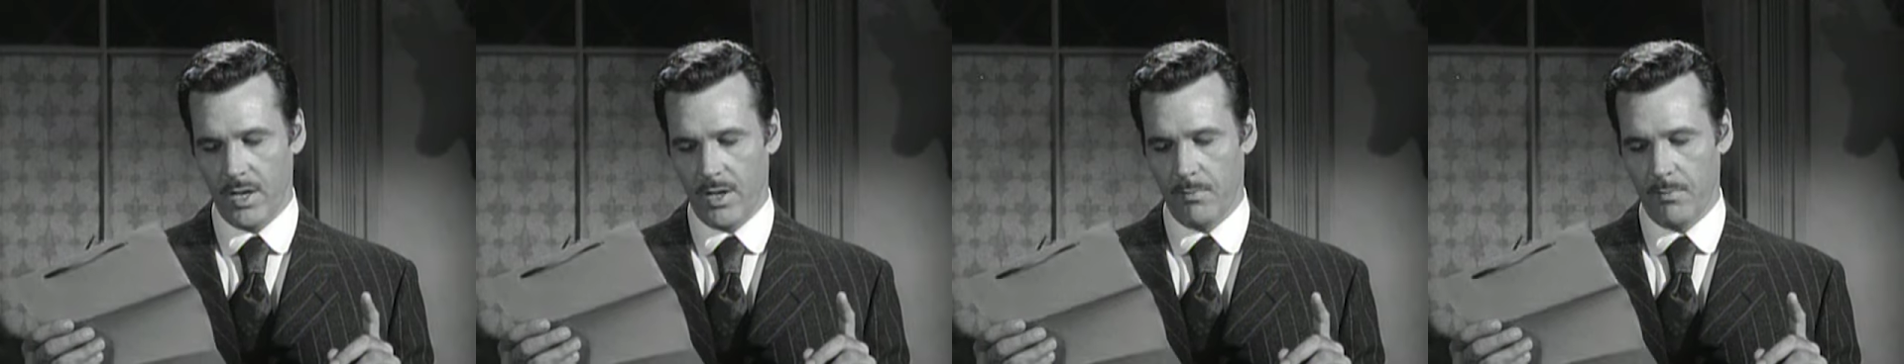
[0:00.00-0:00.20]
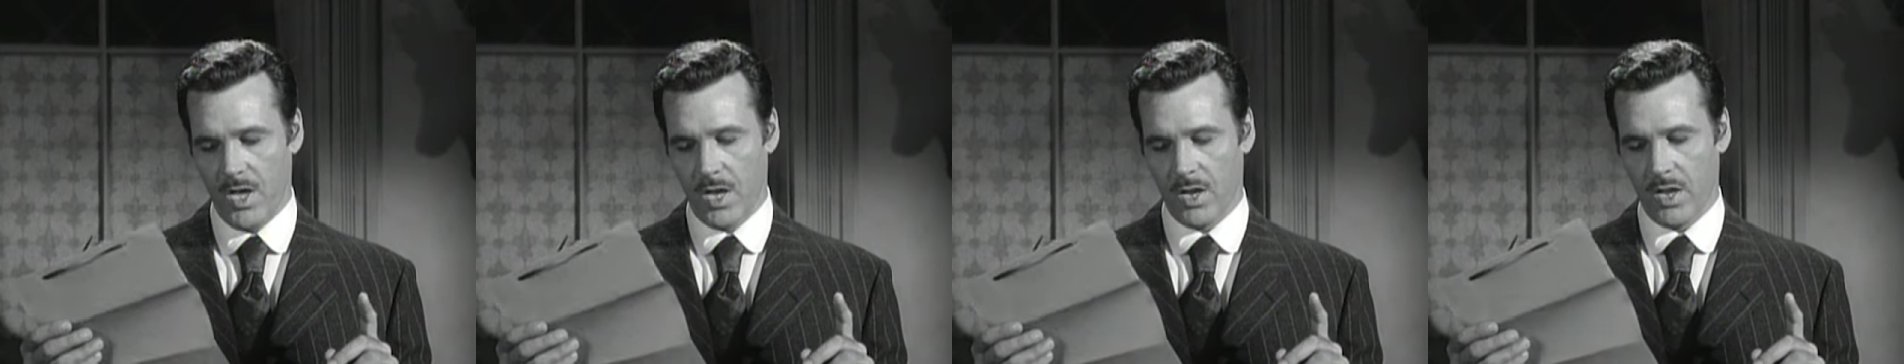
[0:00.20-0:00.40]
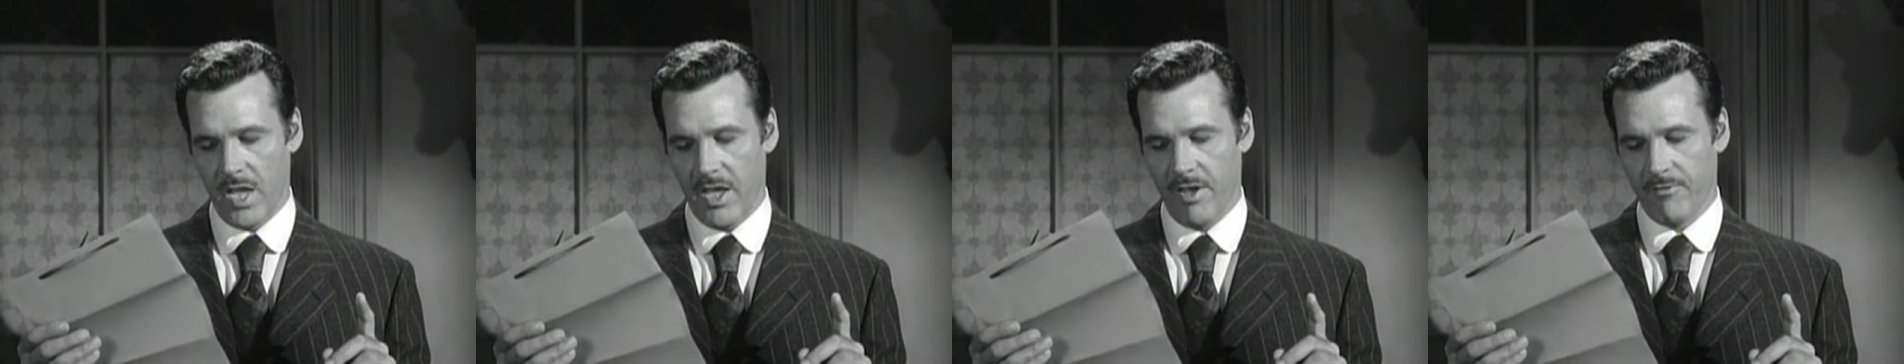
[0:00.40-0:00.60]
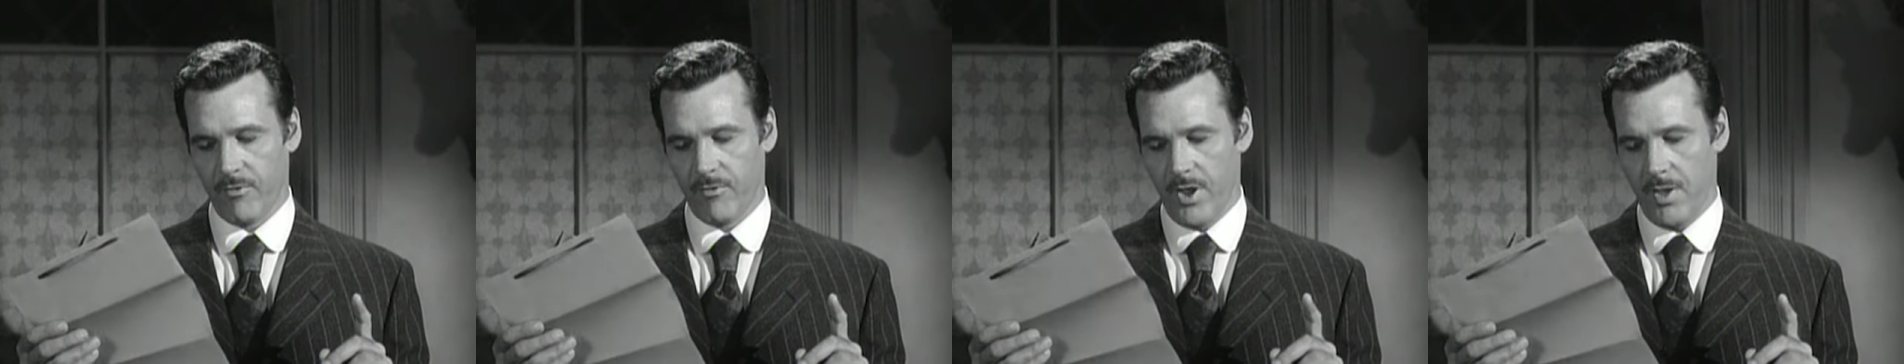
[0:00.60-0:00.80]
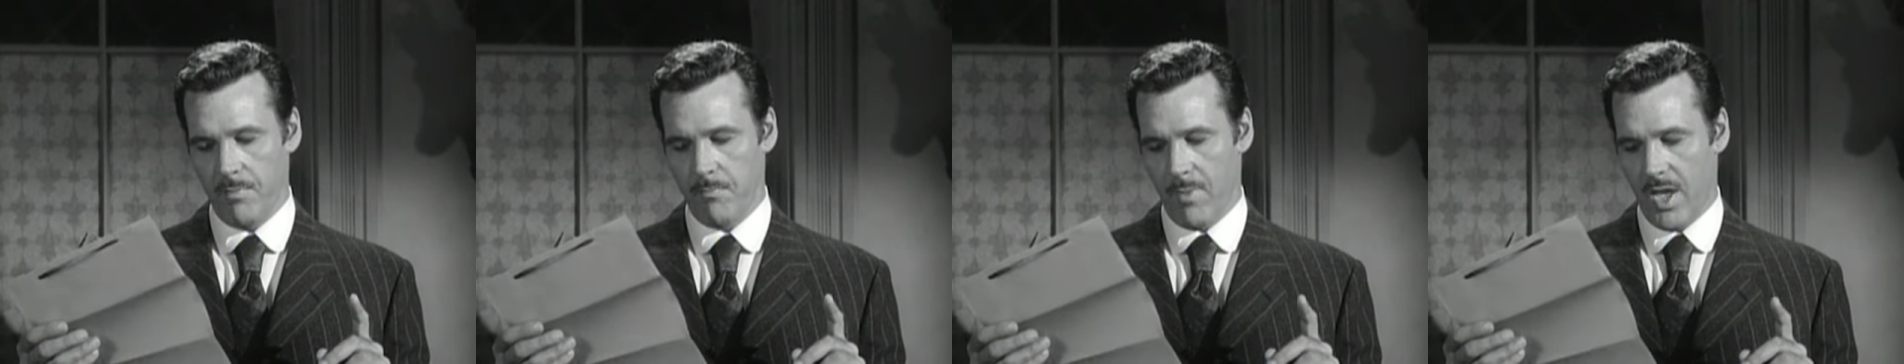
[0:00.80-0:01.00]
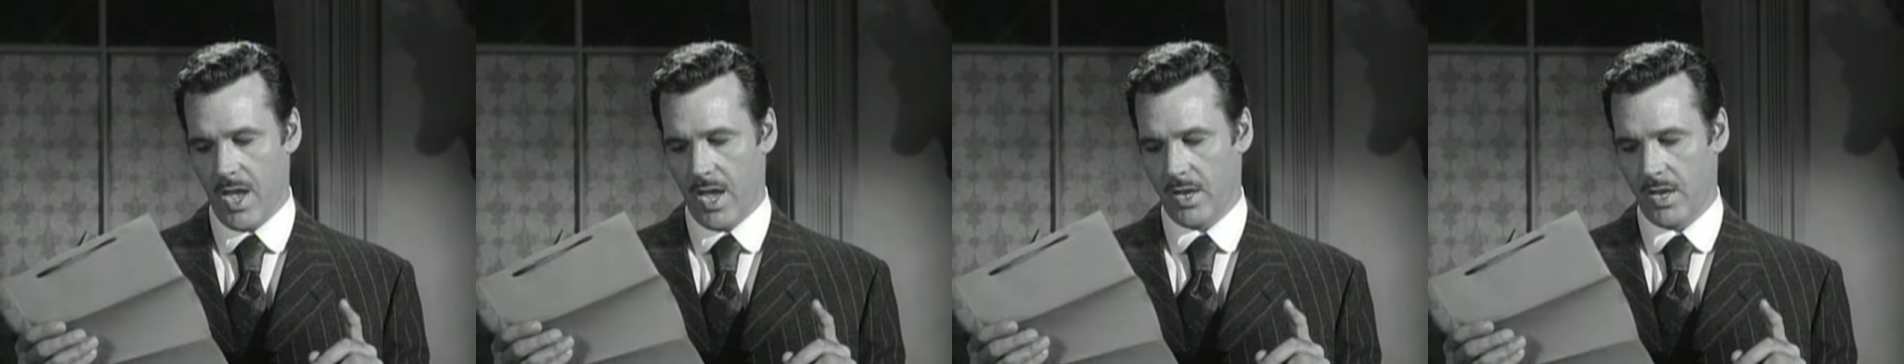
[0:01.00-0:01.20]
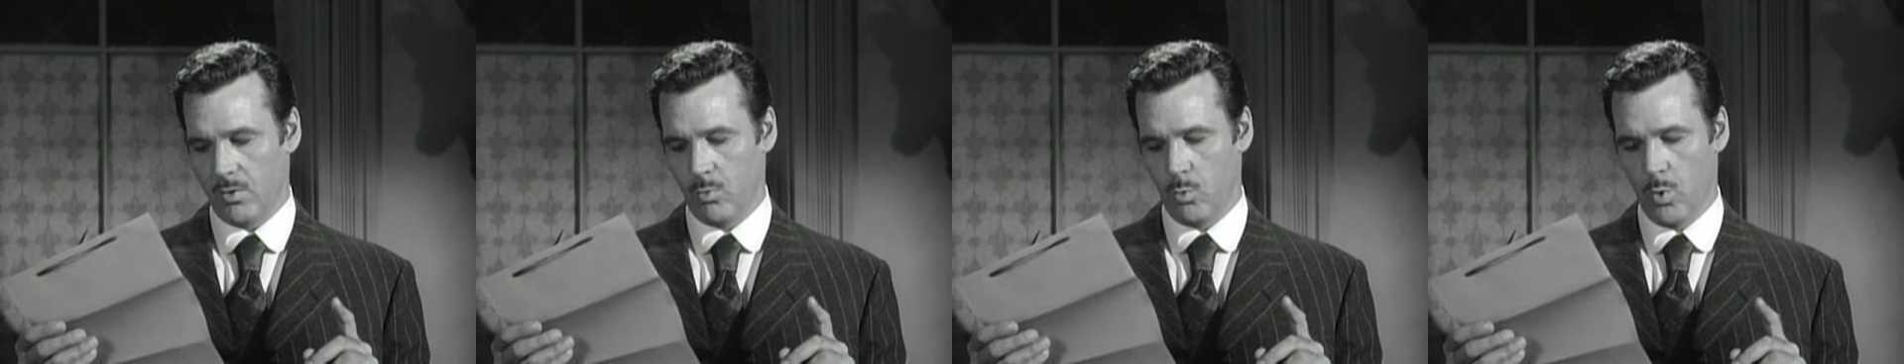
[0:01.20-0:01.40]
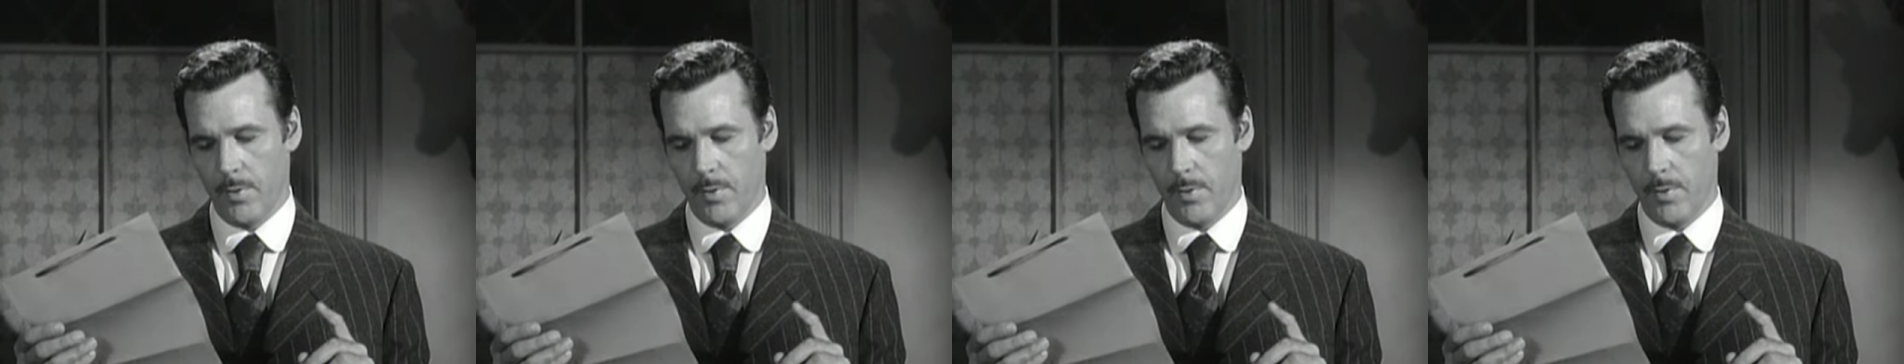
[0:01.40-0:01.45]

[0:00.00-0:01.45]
among every man,